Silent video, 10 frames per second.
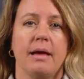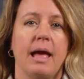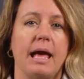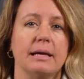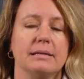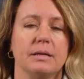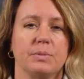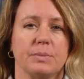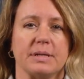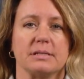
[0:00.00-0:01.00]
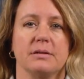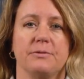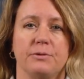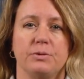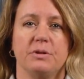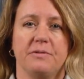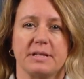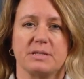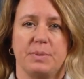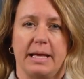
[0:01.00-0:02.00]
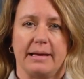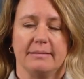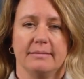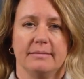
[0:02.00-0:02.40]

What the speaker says: and implement a food defense plan.